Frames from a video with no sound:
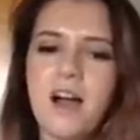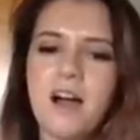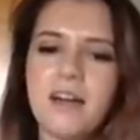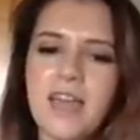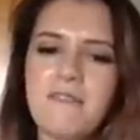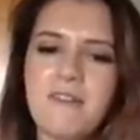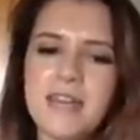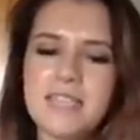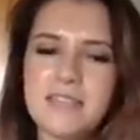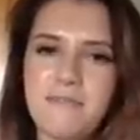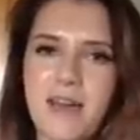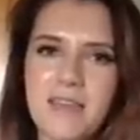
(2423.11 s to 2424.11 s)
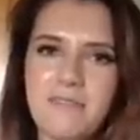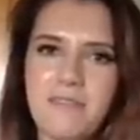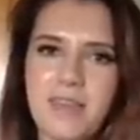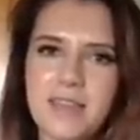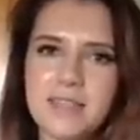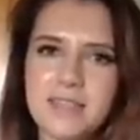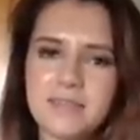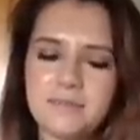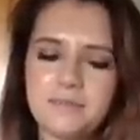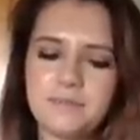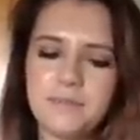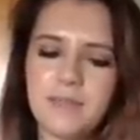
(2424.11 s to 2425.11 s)
are getting ready to fight for this.
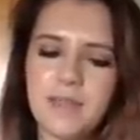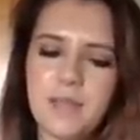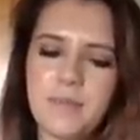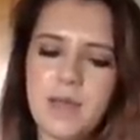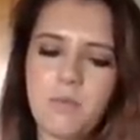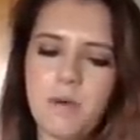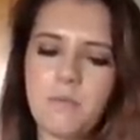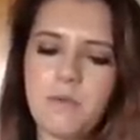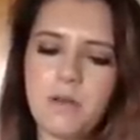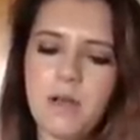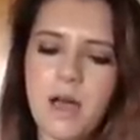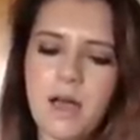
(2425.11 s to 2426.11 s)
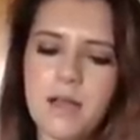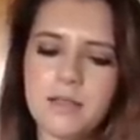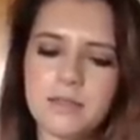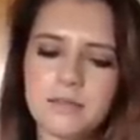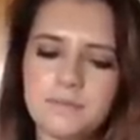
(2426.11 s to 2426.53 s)
Let me get one more card.